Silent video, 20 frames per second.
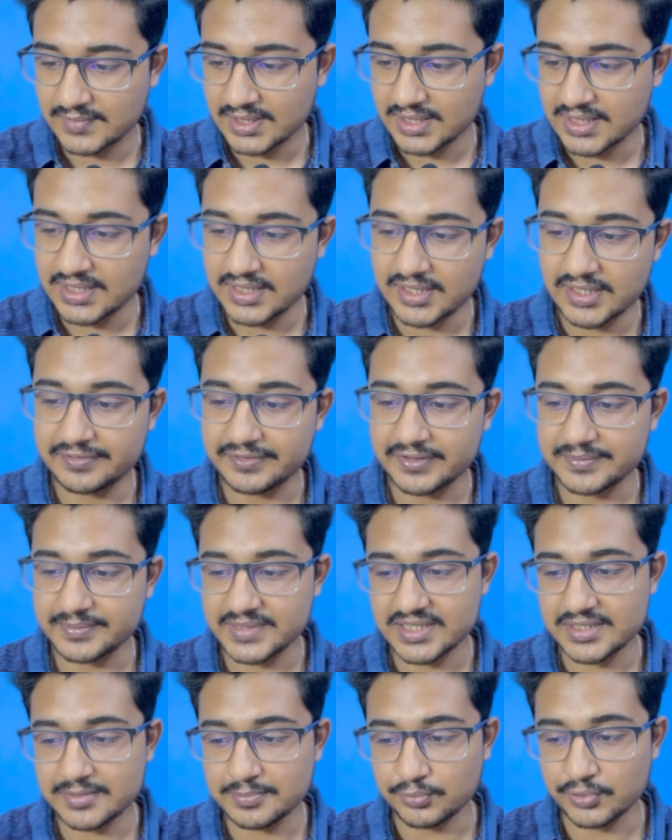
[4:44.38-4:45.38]
In
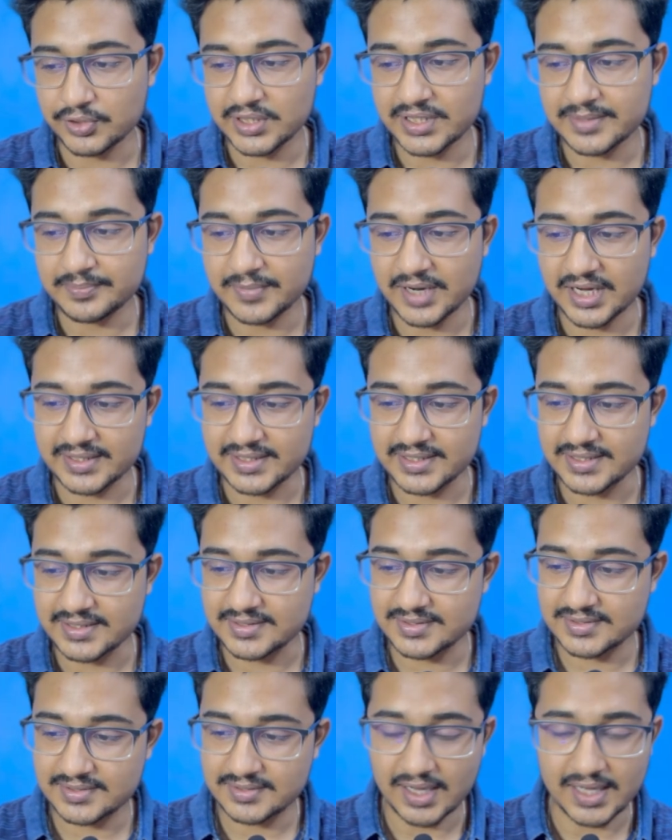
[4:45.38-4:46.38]
FMT, bullet
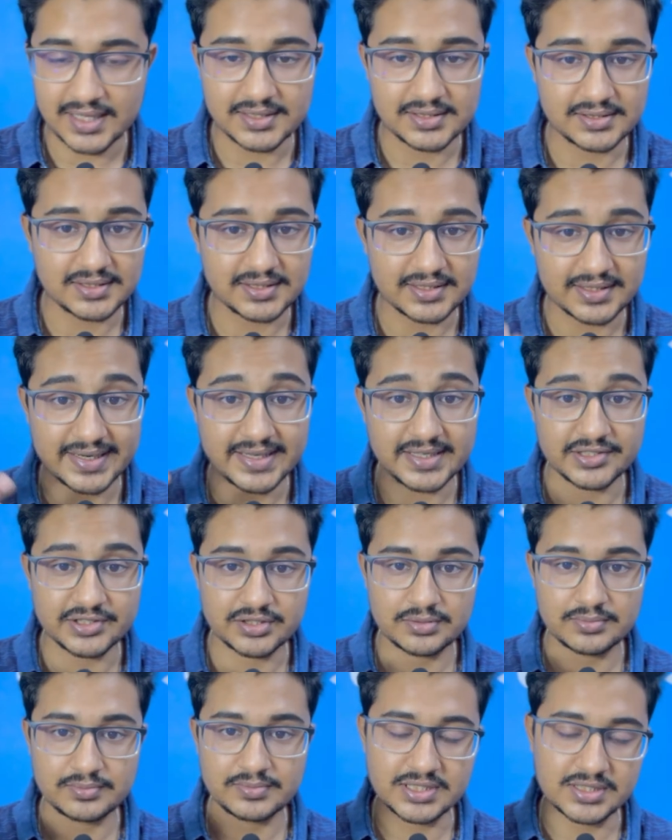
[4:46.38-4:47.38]
markings and the
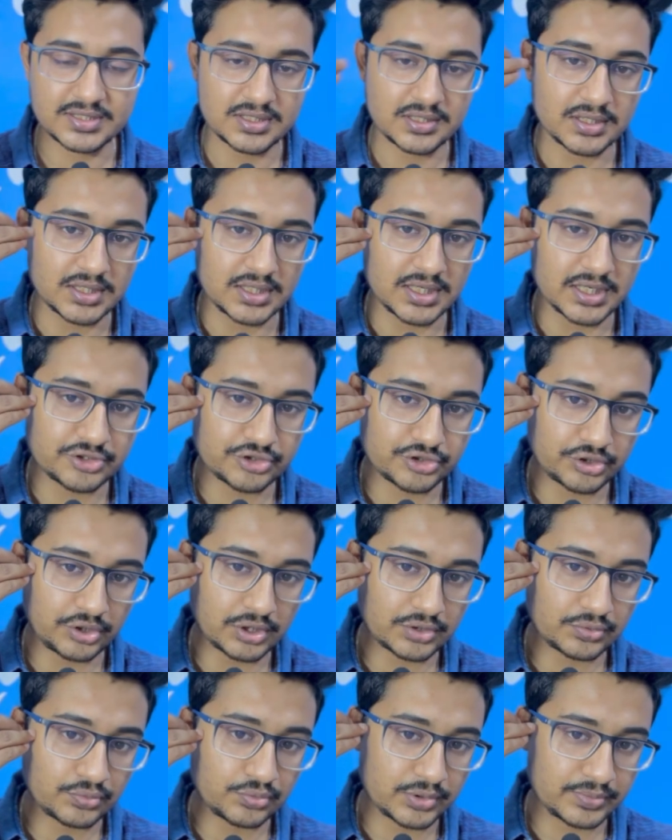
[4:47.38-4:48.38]
range means a
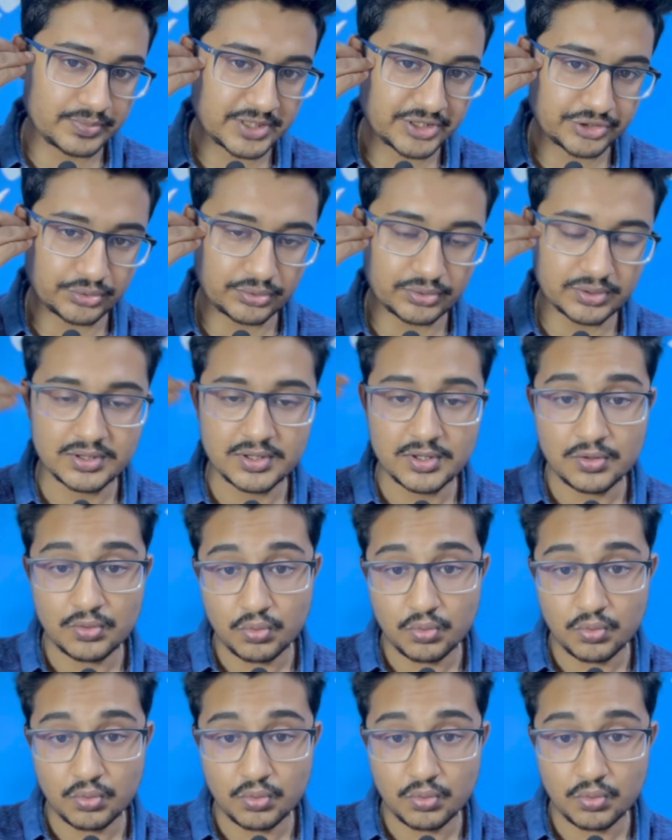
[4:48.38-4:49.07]
gunshot would be shown